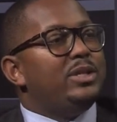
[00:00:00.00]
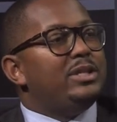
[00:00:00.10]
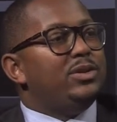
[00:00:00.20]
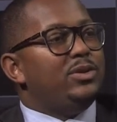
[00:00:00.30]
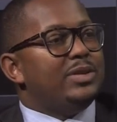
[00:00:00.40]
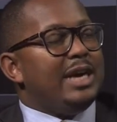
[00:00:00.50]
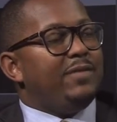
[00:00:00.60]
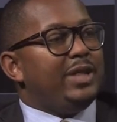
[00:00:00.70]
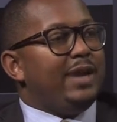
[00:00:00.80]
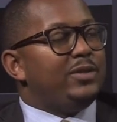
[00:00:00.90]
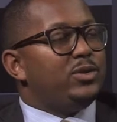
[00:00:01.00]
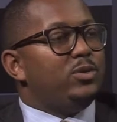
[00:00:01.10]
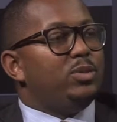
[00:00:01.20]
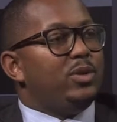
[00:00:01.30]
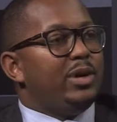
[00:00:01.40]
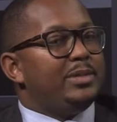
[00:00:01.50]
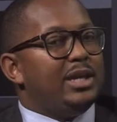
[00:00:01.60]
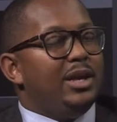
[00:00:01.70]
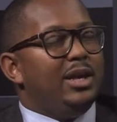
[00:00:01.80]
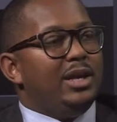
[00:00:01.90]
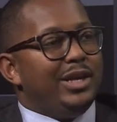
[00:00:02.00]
We still use that for the after-school program today.